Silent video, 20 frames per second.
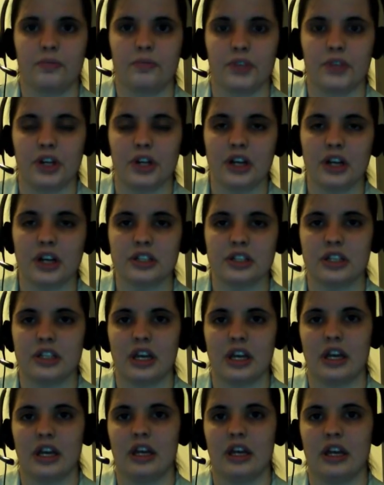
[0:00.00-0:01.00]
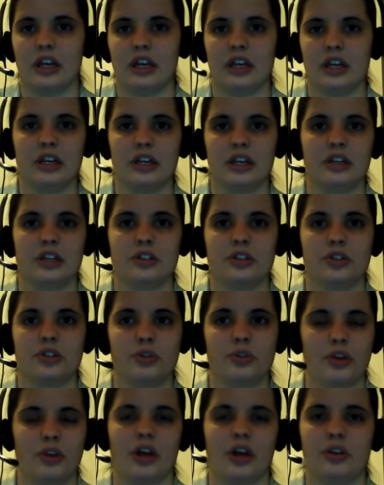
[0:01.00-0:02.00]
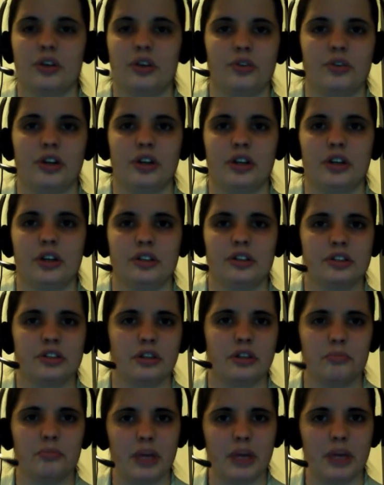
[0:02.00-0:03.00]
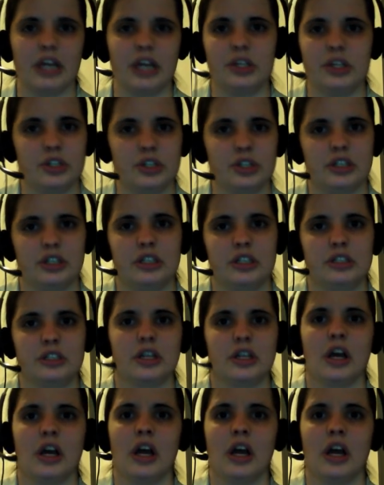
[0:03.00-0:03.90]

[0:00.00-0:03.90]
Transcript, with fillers: The dossier is 300 and something pages.